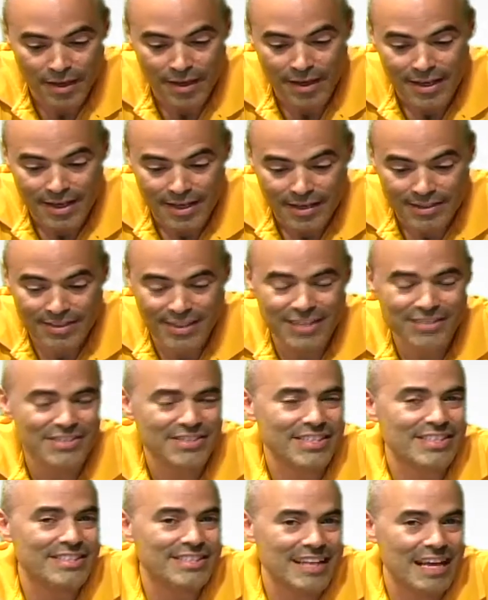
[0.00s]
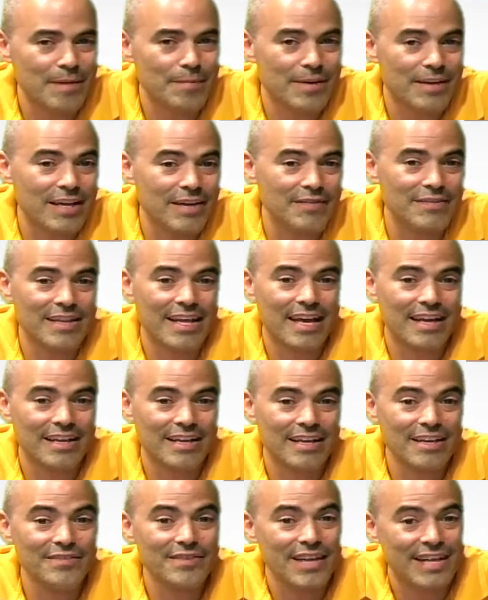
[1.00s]
It's an interesting statement given that
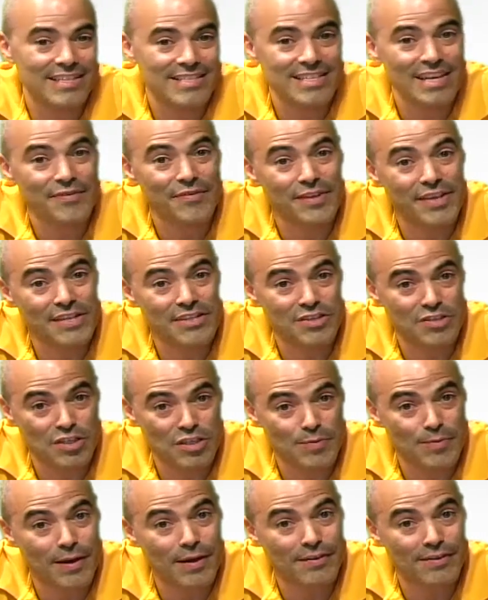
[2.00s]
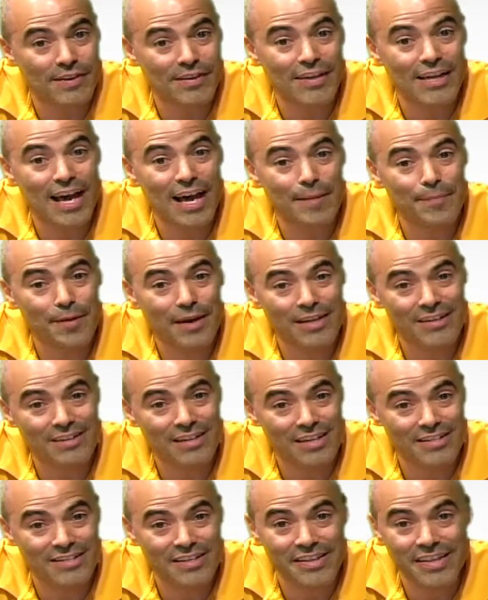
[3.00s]
even at 7 inches it's bigger than the iPod
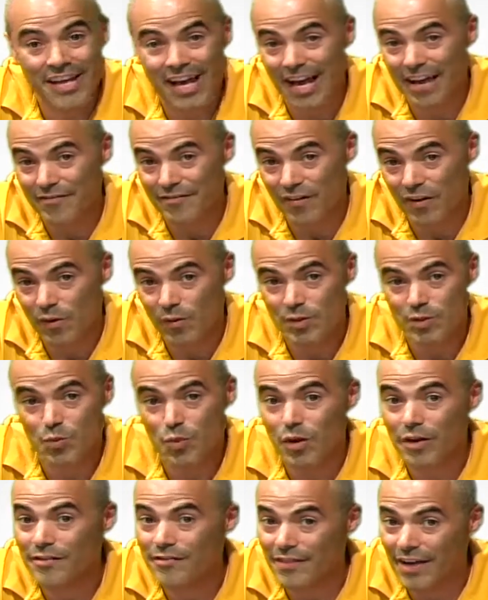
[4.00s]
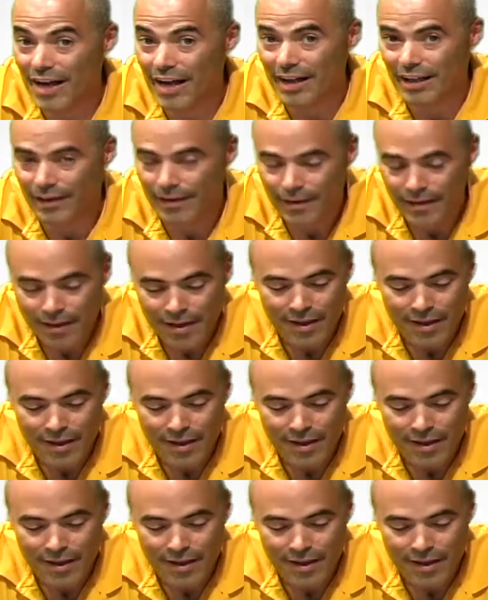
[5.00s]
Touch and the iPhone, which work fine.